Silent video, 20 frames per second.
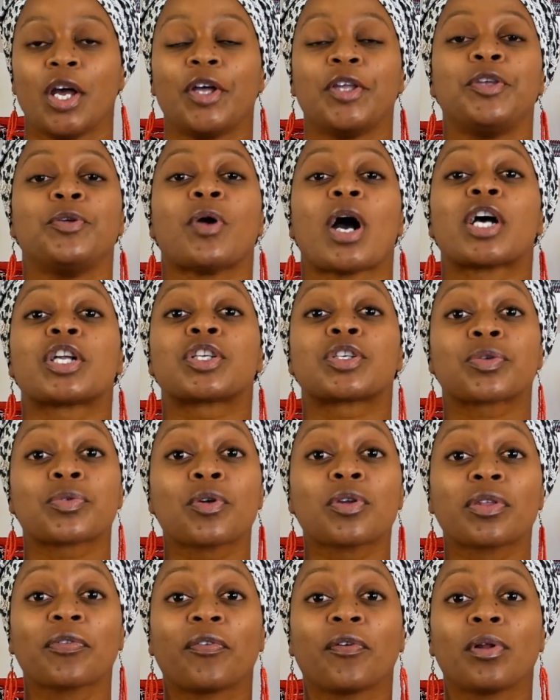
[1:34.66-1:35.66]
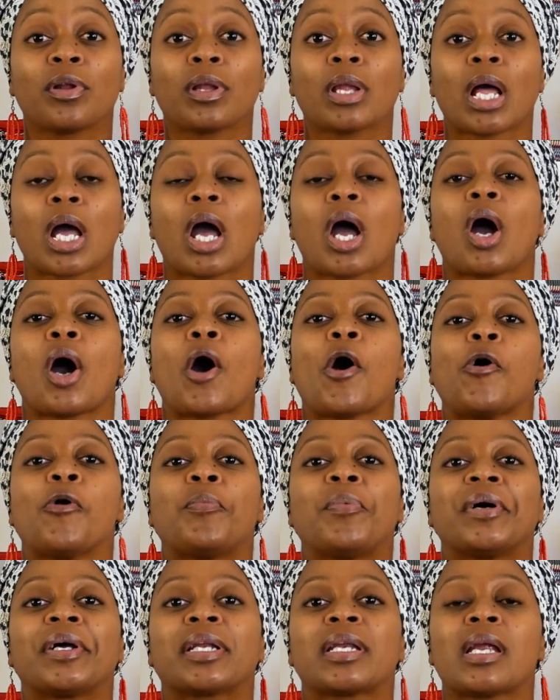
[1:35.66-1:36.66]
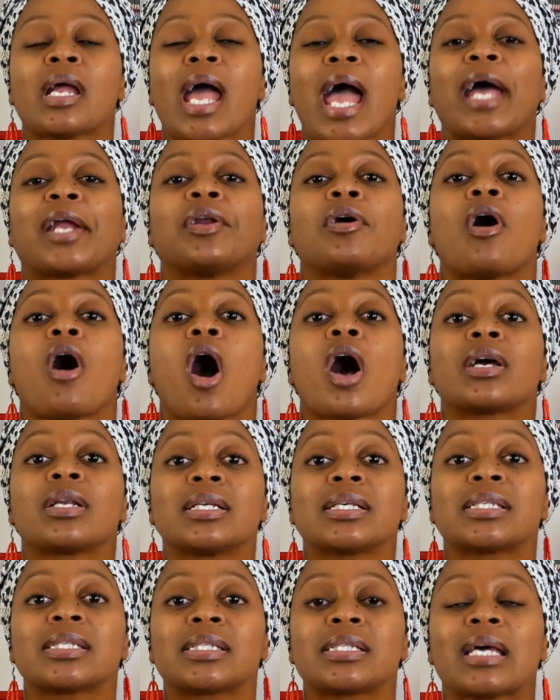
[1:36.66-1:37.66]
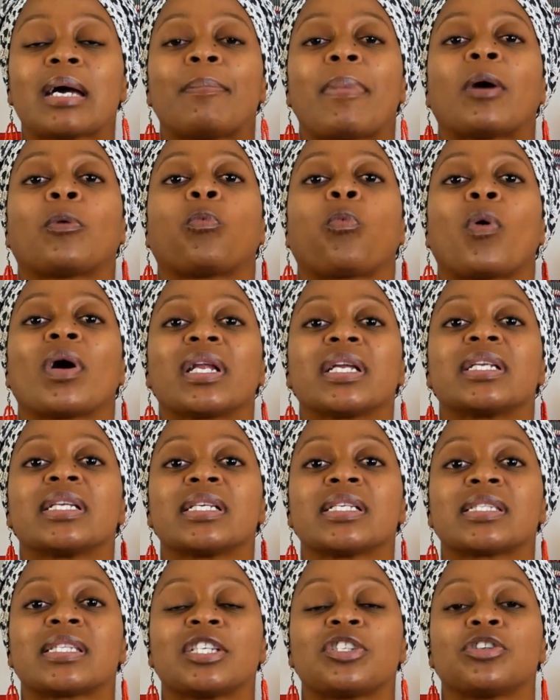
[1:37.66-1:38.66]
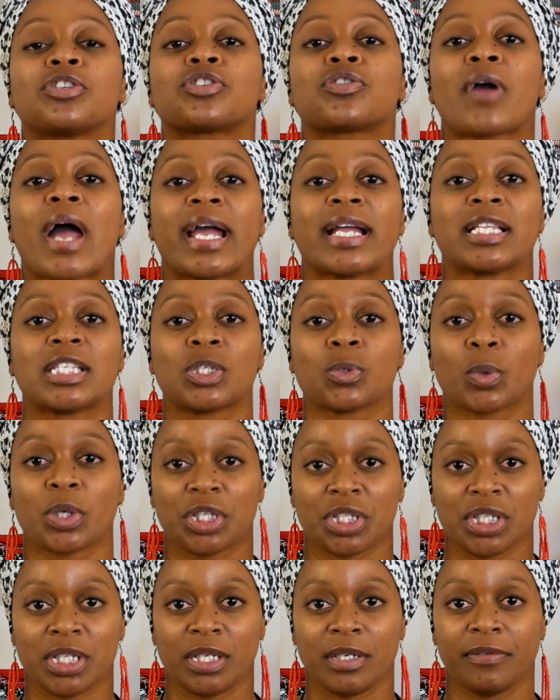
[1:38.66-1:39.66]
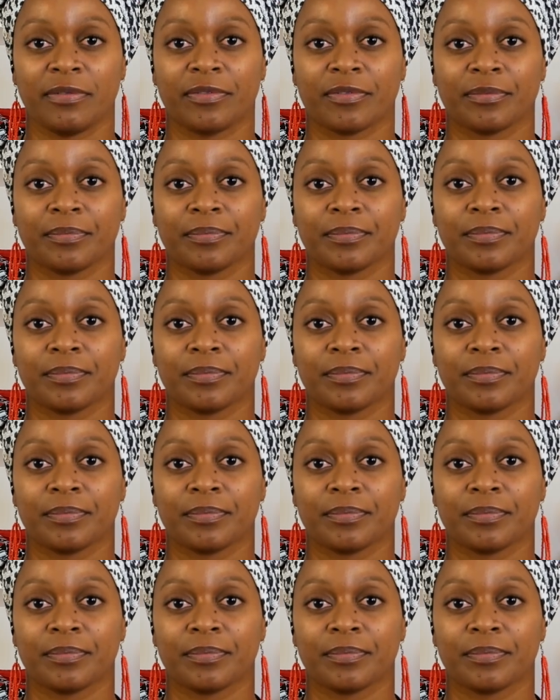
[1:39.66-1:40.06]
you are truthful, open, and honest about what it is that you're trying to achieve.